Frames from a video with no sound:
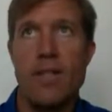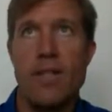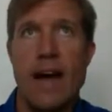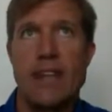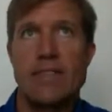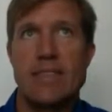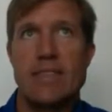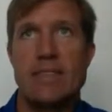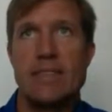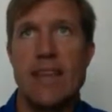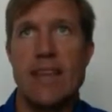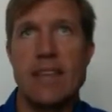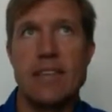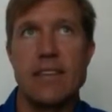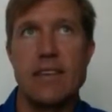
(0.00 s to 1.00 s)

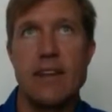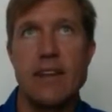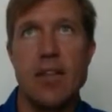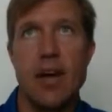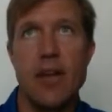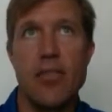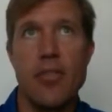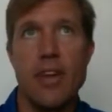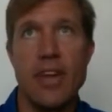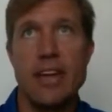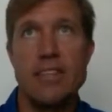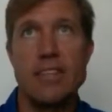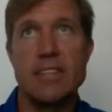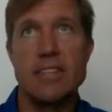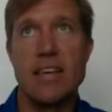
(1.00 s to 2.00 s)
the other thing
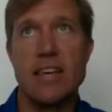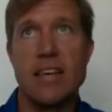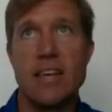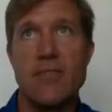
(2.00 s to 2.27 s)
is that